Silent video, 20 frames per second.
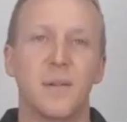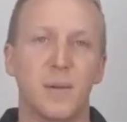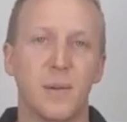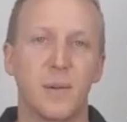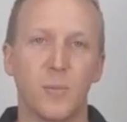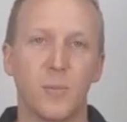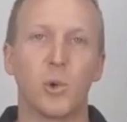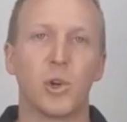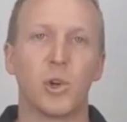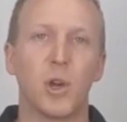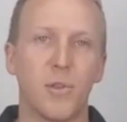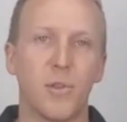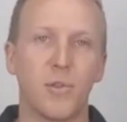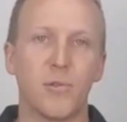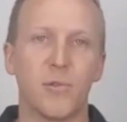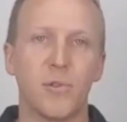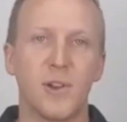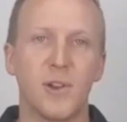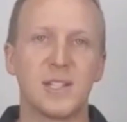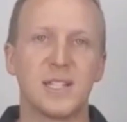we'll go
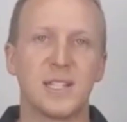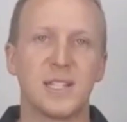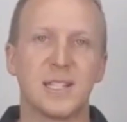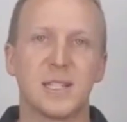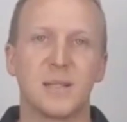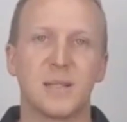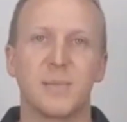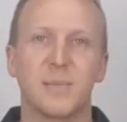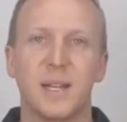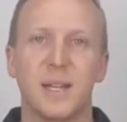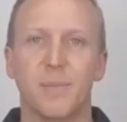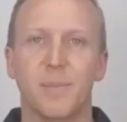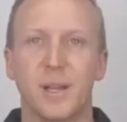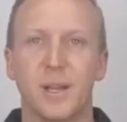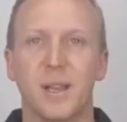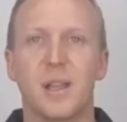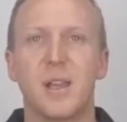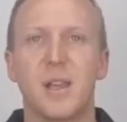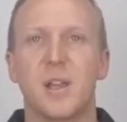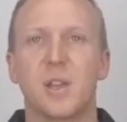through those in just a minute,
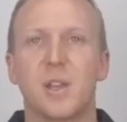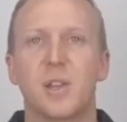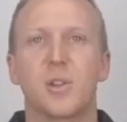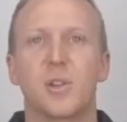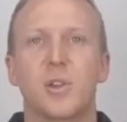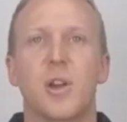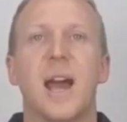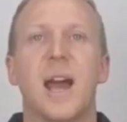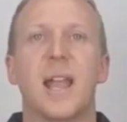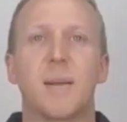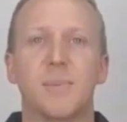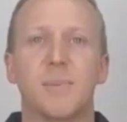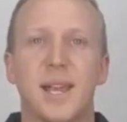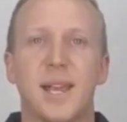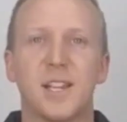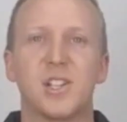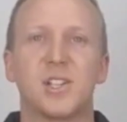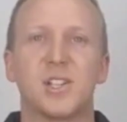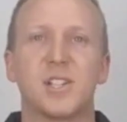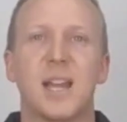but your
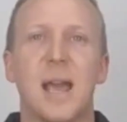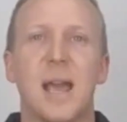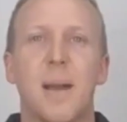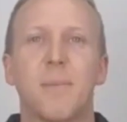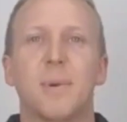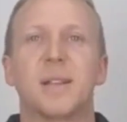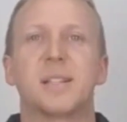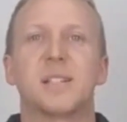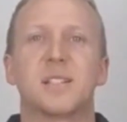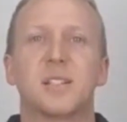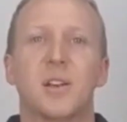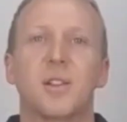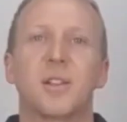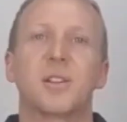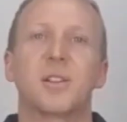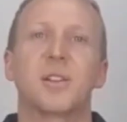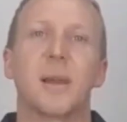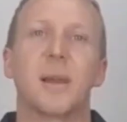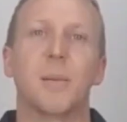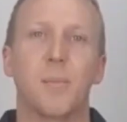adaptations are happening so
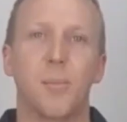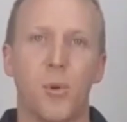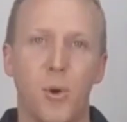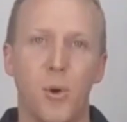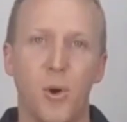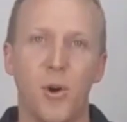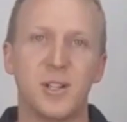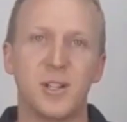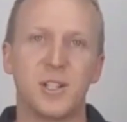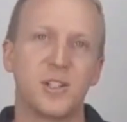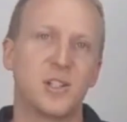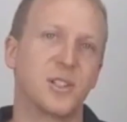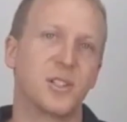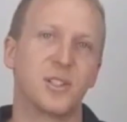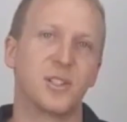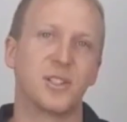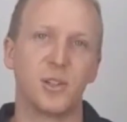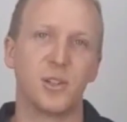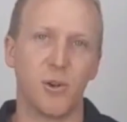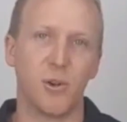that you get more
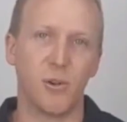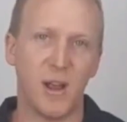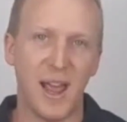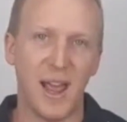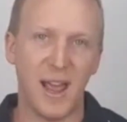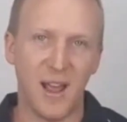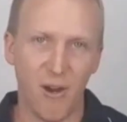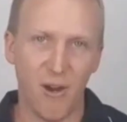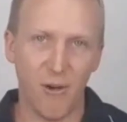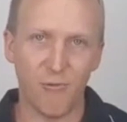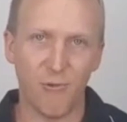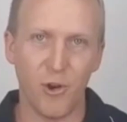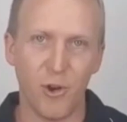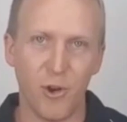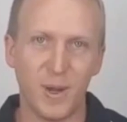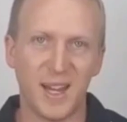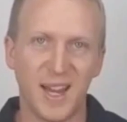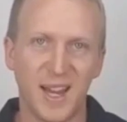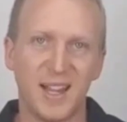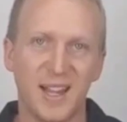oxygen to your
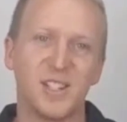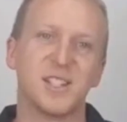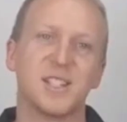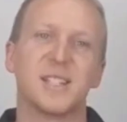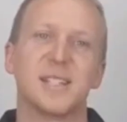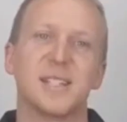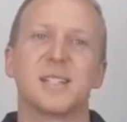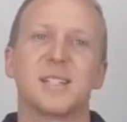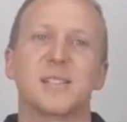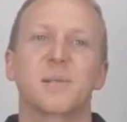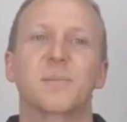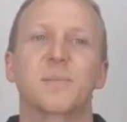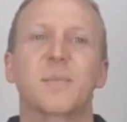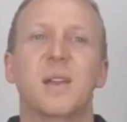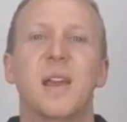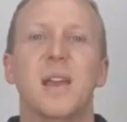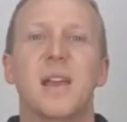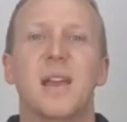aerobic energy system,